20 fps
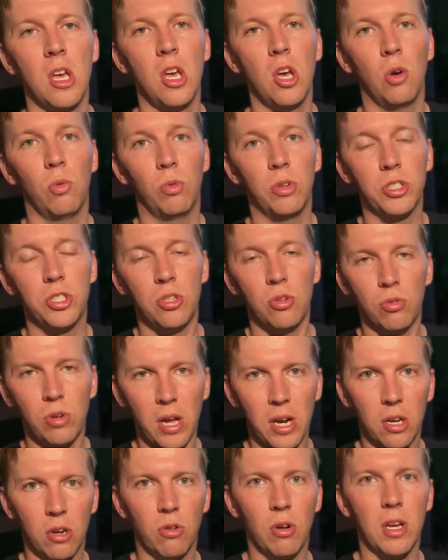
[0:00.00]
Once you
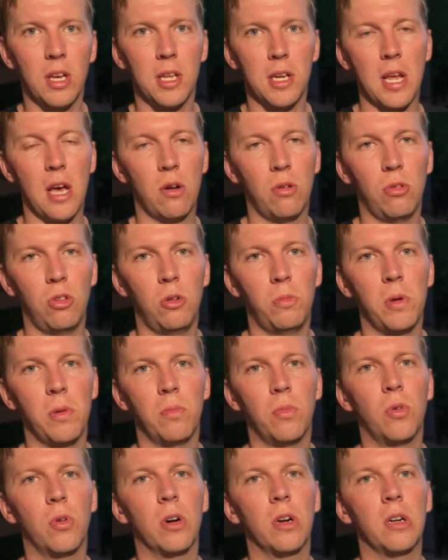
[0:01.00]
kind of crank it down a little bit
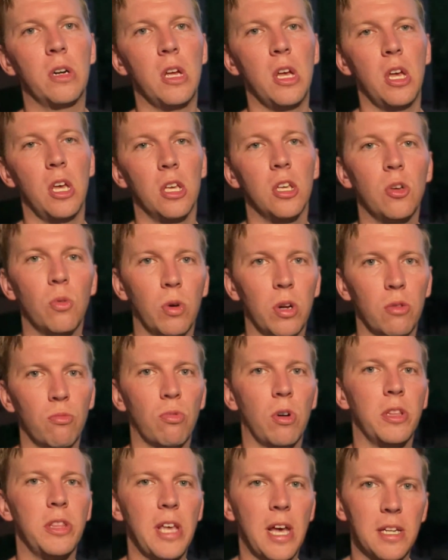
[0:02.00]
more, you want to
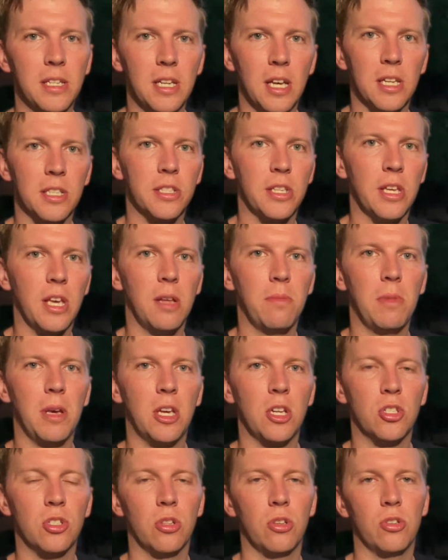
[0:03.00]
run that test again,
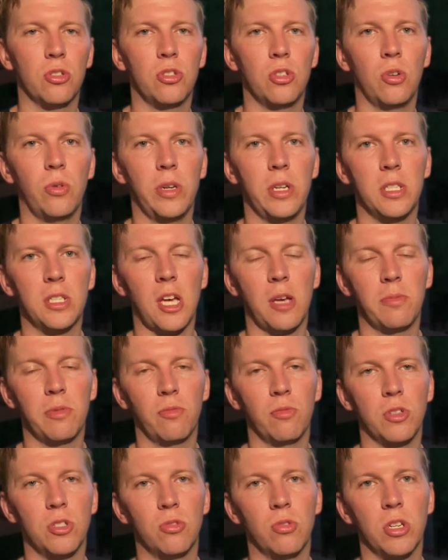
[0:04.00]
making sure there's no any type of
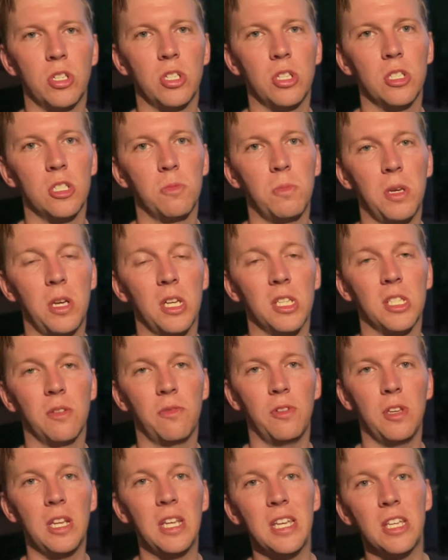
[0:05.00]
restrictions, because if
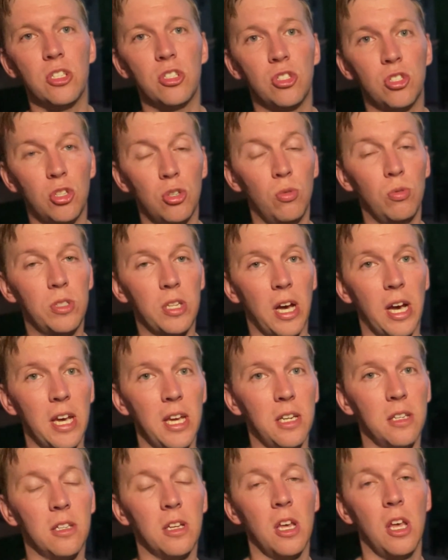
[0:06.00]
it is too
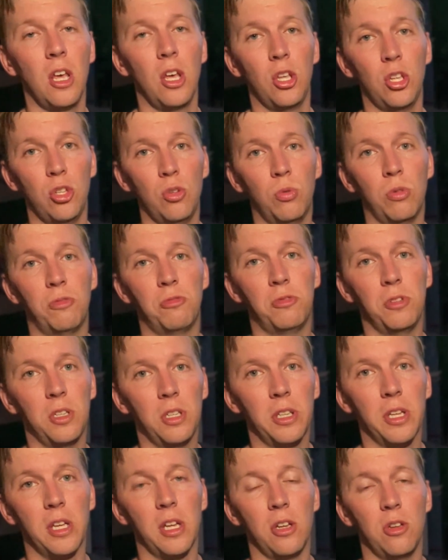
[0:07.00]
tight, you will
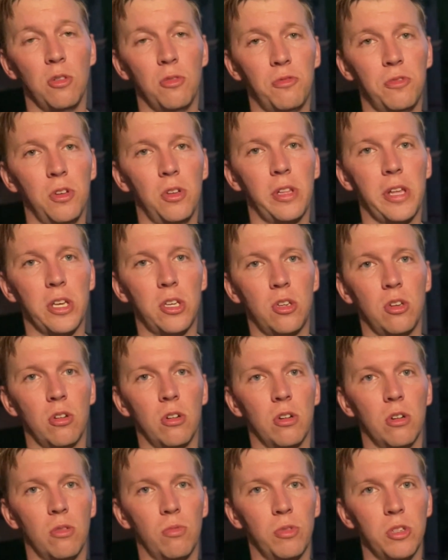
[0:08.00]
feel it and you'll feel like
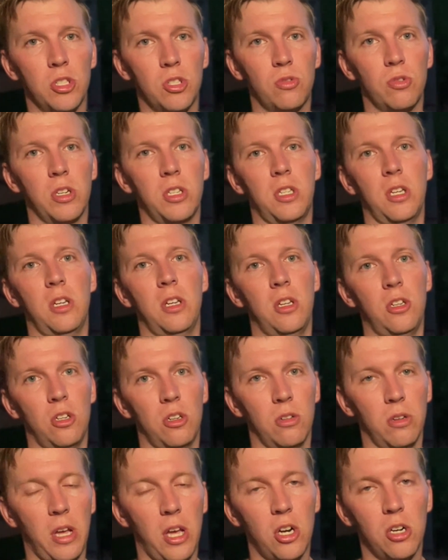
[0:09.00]
you're restricted in
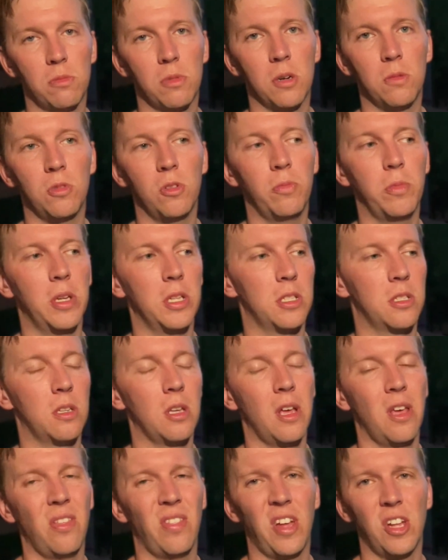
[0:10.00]
your handlebar movements.
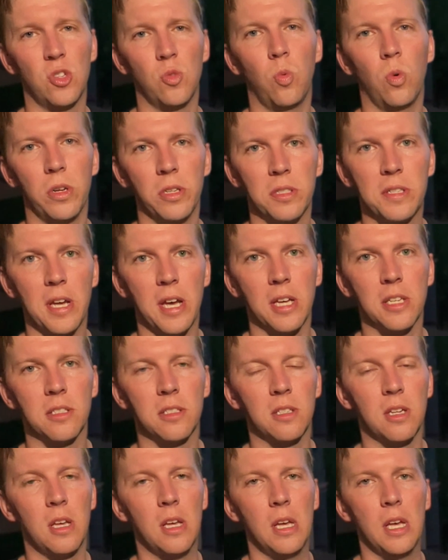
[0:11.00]
That's one test.